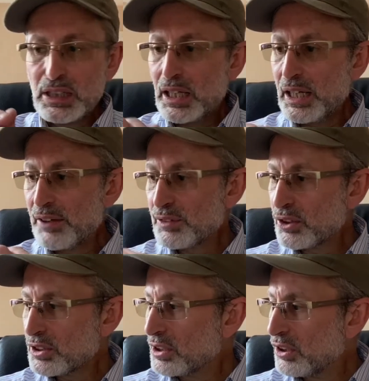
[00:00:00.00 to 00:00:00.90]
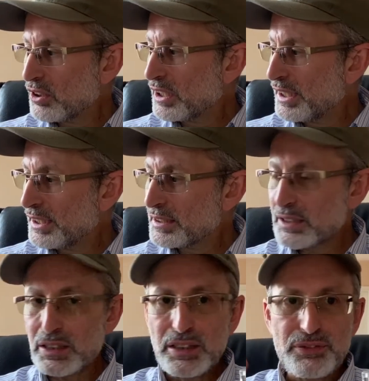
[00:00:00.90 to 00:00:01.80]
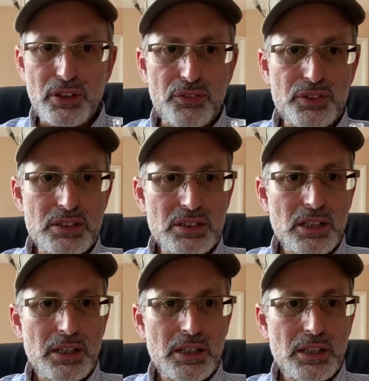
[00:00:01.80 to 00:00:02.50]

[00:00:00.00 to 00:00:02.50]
I haven't got the cog here, it's in a different office.